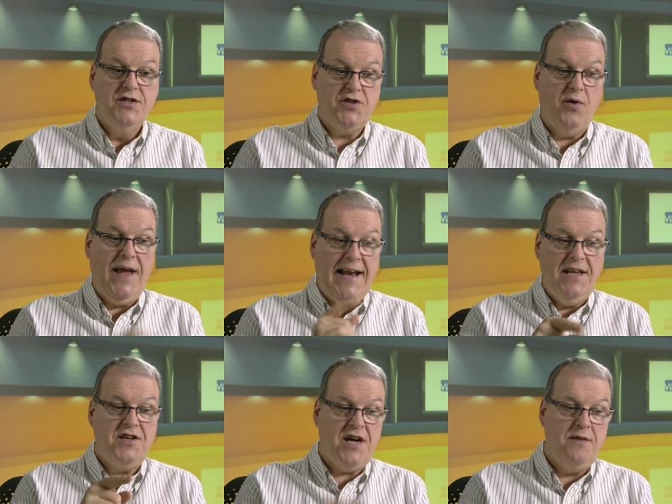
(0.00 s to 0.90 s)
So
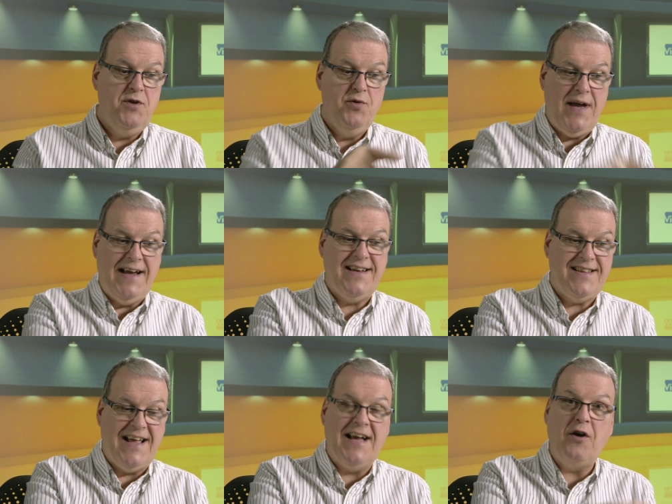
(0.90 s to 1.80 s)
anytime you
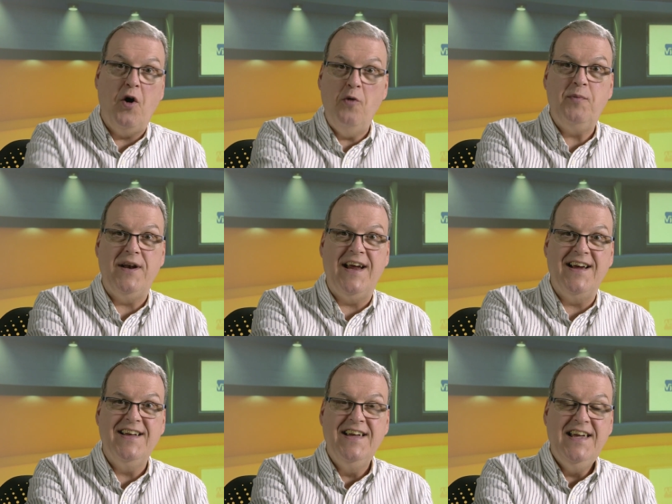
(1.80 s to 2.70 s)
edit that
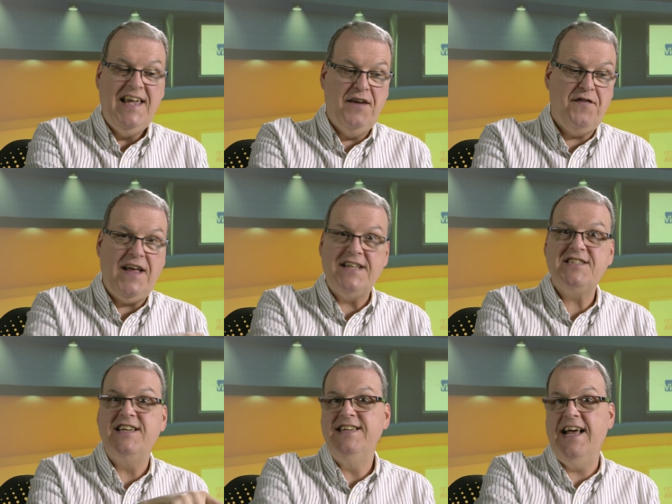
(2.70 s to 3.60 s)
opening, if
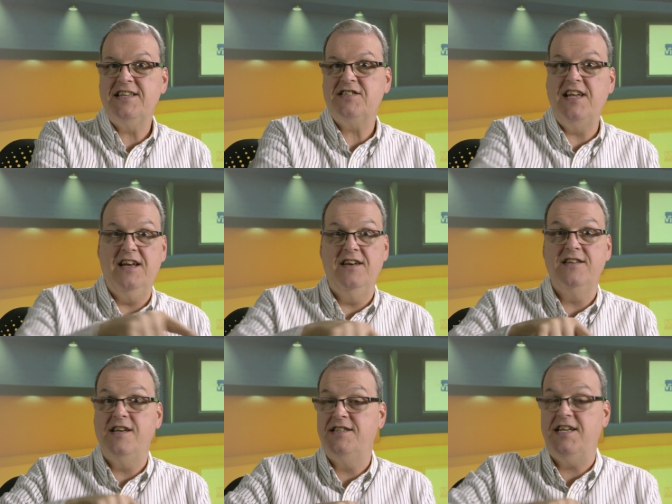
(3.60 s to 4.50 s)
that's a nest
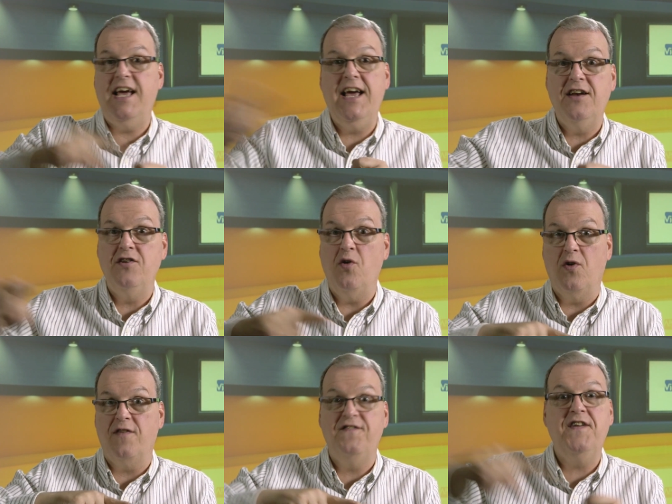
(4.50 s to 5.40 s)
in 10
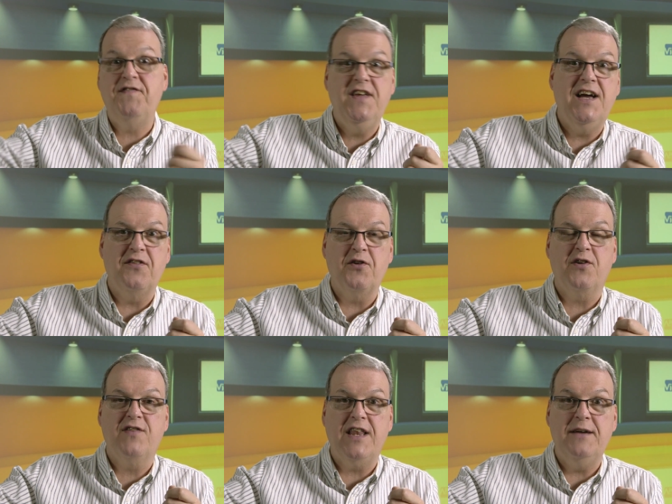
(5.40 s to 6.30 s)
or 50 other
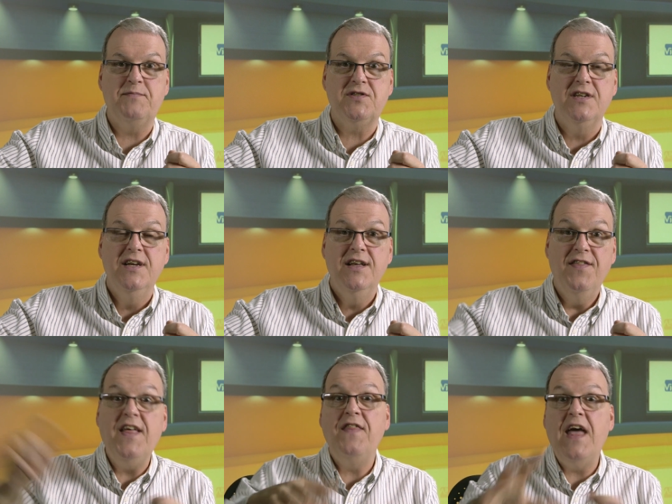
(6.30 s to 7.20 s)
clips,
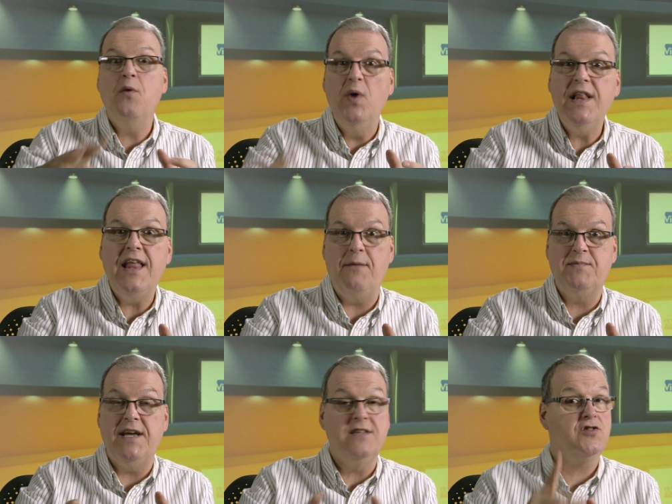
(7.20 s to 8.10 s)
then they will update.